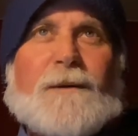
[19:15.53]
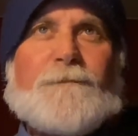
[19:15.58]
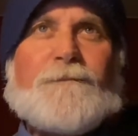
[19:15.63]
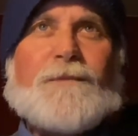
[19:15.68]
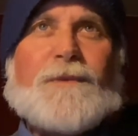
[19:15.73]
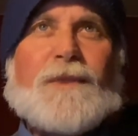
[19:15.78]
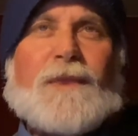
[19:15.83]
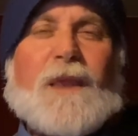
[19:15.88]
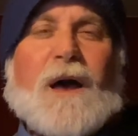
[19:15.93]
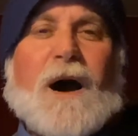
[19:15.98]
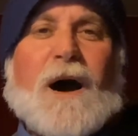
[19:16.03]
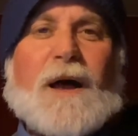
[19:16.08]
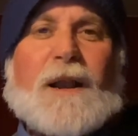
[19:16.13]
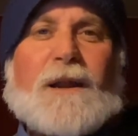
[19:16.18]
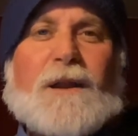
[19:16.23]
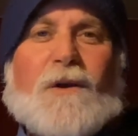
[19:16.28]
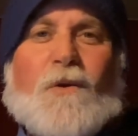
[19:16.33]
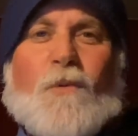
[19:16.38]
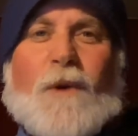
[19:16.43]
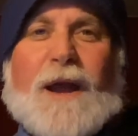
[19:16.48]
not
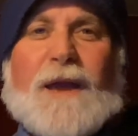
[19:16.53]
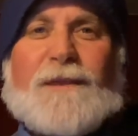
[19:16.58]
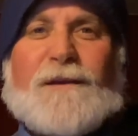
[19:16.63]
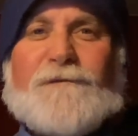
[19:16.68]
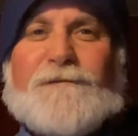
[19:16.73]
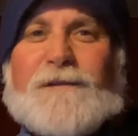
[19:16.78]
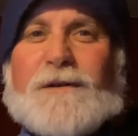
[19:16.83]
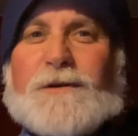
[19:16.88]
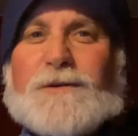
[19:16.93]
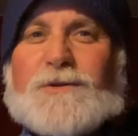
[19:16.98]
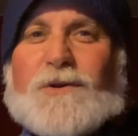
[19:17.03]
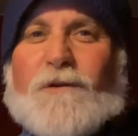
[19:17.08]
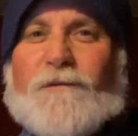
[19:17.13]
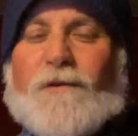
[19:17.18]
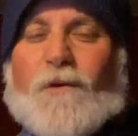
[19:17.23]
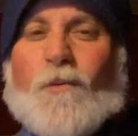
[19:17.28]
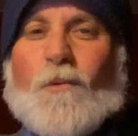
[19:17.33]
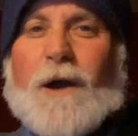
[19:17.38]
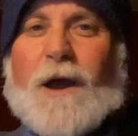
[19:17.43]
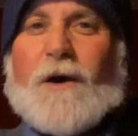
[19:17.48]
in a way that feels
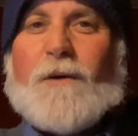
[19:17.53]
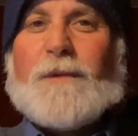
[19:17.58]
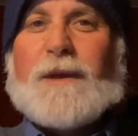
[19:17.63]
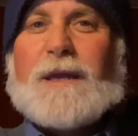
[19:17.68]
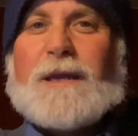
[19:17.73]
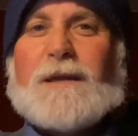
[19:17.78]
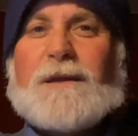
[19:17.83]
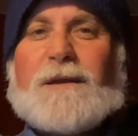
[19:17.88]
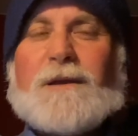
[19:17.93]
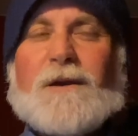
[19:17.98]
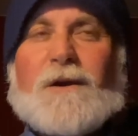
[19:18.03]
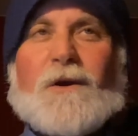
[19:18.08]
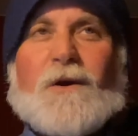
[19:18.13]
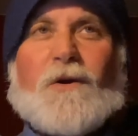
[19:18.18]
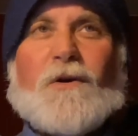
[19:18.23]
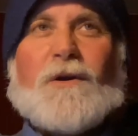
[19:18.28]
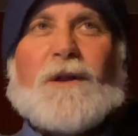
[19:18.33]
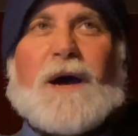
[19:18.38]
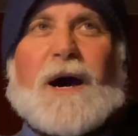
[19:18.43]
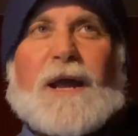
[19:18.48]
overwhelming
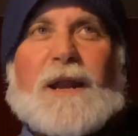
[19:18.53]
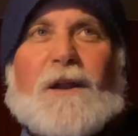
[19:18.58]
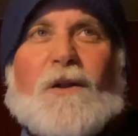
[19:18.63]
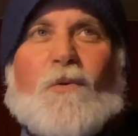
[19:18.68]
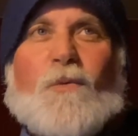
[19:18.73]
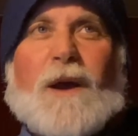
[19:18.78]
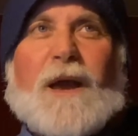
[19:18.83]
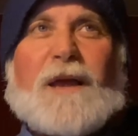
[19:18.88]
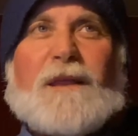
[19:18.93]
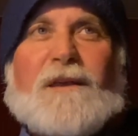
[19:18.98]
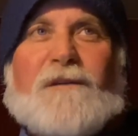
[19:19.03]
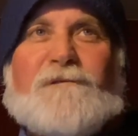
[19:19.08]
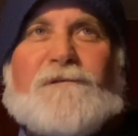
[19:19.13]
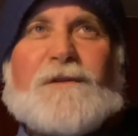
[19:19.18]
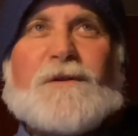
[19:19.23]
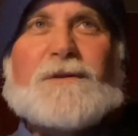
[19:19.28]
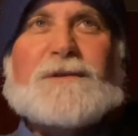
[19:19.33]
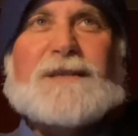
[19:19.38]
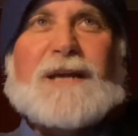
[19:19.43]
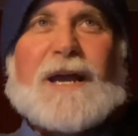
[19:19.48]
or not in a way that
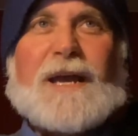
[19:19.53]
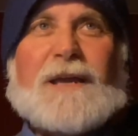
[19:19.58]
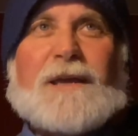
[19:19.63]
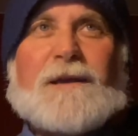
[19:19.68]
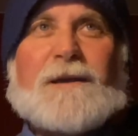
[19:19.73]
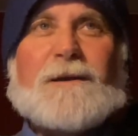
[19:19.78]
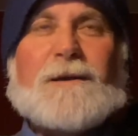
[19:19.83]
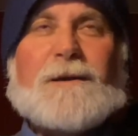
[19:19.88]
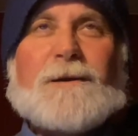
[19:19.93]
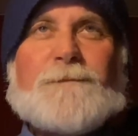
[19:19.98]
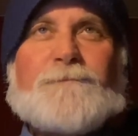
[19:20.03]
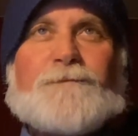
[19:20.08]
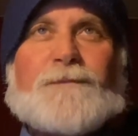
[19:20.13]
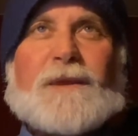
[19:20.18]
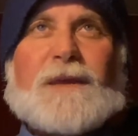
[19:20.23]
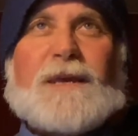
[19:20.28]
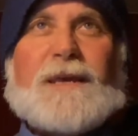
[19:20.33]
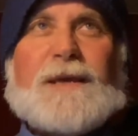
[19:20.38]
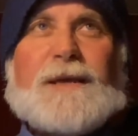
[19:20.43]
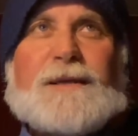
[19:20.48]
feels like
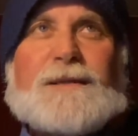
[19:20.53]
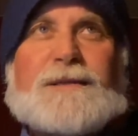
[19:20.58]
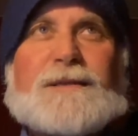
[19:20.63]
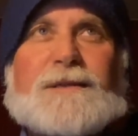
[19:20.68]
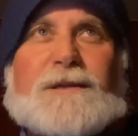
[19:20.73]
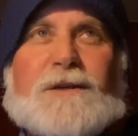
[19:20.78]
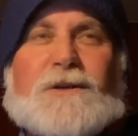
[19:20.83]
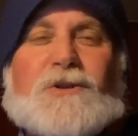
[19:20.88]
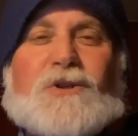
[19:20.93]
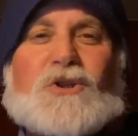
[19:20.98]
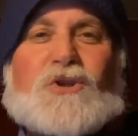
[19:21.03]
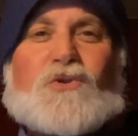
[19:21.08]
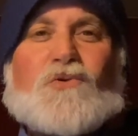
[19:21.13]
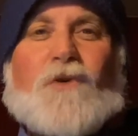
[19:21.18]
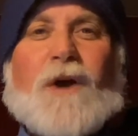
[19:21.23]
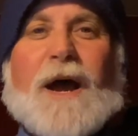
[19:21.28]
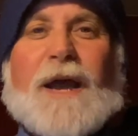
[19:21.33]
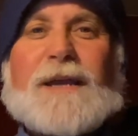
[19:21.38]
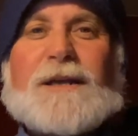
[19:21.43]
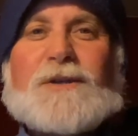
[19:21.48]
he's
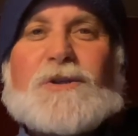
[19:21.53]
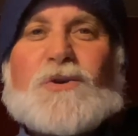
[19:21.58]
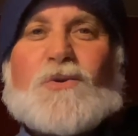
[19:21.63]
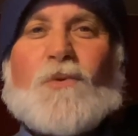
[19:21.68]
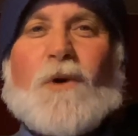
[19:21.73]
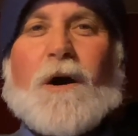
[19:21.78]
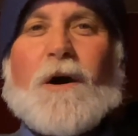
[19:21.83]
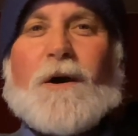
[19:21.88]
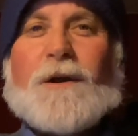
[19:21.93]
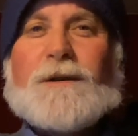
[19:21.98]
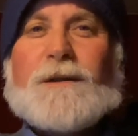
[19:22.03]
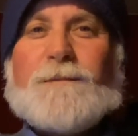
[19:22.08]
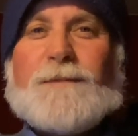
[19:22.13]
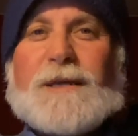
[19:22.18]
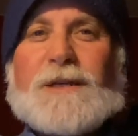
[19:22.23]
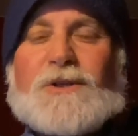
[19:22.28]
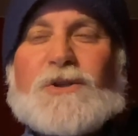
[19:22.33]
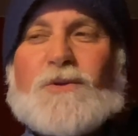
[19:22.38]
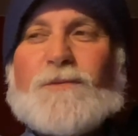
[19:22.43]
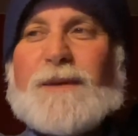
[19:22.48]
trying too hard to
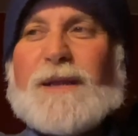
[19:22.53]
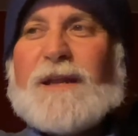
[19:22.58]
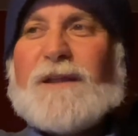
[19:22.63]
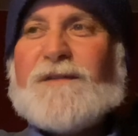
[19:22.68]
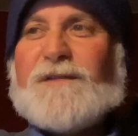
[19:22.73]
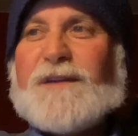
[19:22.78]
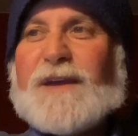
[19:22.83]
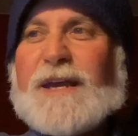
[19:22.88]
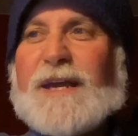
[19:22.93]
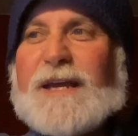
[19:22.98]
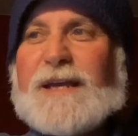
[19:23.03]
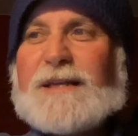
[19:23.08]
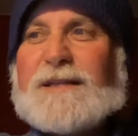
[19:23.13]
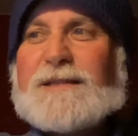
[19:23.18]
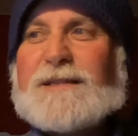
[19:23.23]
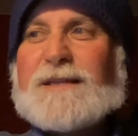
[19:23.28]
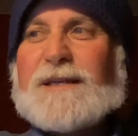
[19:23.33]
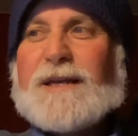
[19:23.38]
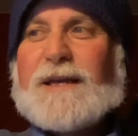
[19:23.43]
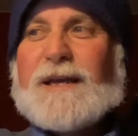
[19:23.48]
be too many
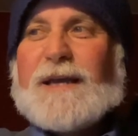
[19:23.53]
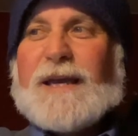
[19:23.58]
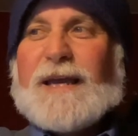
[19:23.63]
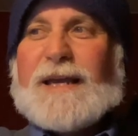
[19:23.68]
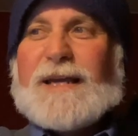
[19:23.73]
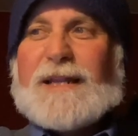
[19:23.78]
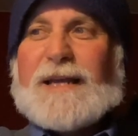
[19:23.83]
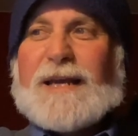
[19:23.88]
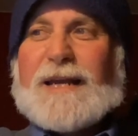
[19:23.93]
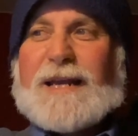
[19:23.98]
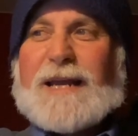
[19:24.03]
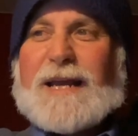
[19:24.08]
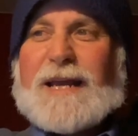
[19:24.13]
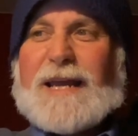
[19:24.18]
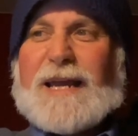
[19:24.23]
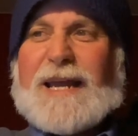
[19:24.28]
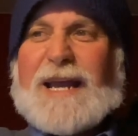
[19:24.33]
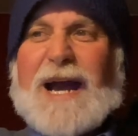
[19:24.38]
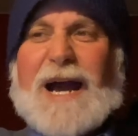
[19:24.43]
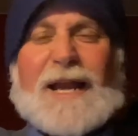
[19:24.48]
things. It, it,
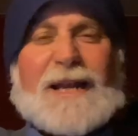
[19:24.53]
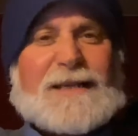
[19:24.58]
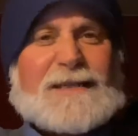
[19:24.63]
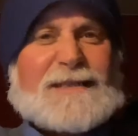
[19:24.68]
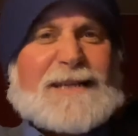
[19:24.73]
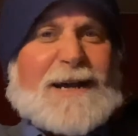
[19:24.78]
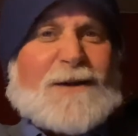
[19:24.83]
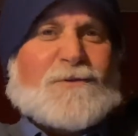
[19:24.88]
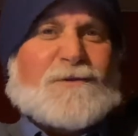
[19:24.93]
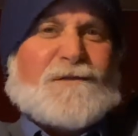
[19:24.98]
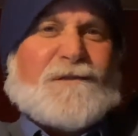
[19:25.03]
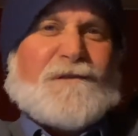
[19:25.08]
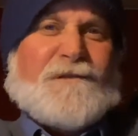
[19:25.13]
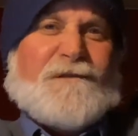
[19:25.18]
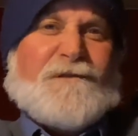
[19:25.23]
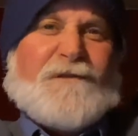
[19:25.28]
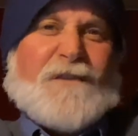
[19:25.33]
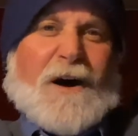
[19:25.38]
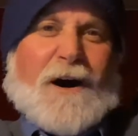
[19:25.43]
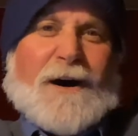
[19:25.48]
it kind of sounds
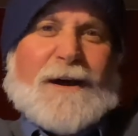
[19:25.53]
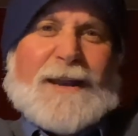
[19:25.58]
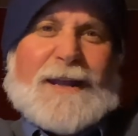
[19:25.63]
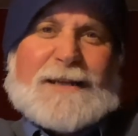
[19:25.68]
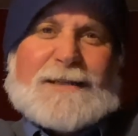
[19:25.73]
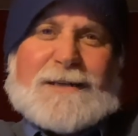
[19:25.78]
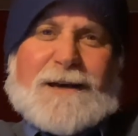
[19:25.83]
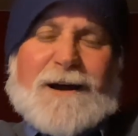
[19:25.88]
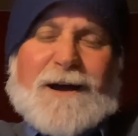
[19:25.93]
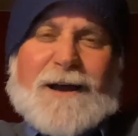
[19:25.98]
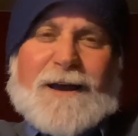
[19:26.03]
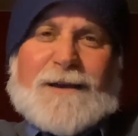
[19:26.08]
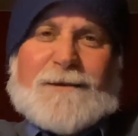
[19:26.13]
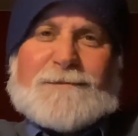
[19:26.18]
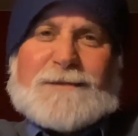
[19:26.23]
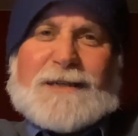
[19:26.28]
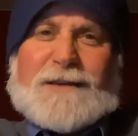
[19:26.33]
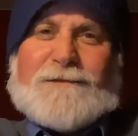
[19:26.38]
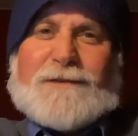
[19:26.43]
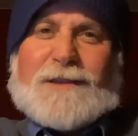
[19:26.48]
fun at
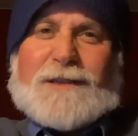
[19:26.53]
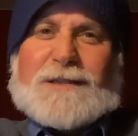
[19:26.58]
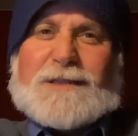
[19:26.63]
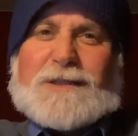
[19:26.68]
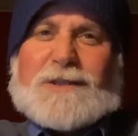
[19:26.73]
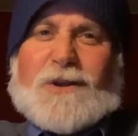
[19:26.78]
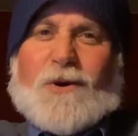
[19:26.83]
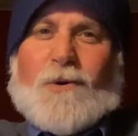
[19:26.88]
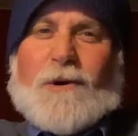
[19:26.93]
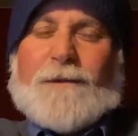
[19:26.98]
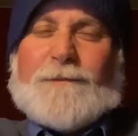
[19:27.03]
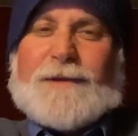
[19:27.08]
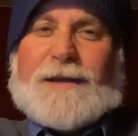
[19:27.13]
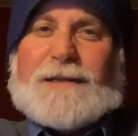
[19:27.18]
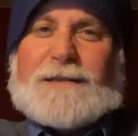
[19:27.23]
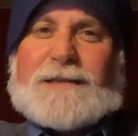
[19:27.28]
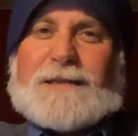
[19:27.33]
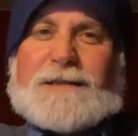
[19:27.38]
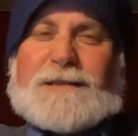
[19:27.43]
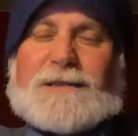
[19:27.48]
times, even the slower
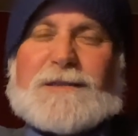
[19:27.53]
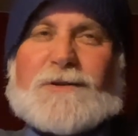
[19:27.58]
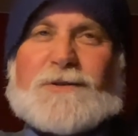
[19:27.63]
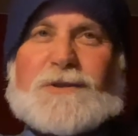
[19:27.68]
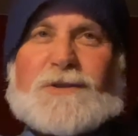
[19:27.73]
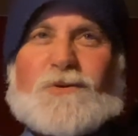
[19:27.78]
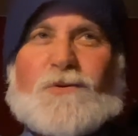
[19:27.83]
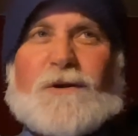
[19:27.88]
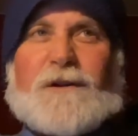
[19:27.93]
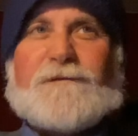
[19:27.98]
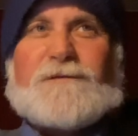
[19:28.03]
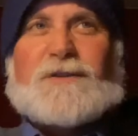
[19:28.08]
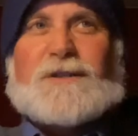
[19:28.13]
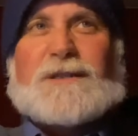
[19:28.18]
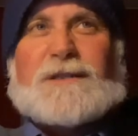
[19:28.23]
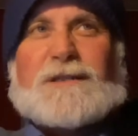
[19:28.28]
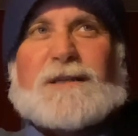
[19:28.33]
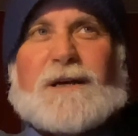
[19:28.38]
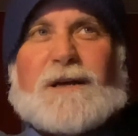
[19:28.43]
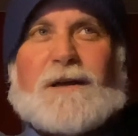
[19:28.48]
pieces, they're sort of
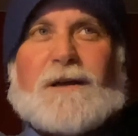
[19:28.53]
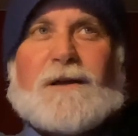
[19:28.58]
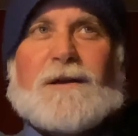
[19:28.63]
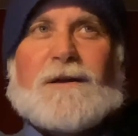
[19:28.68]
just a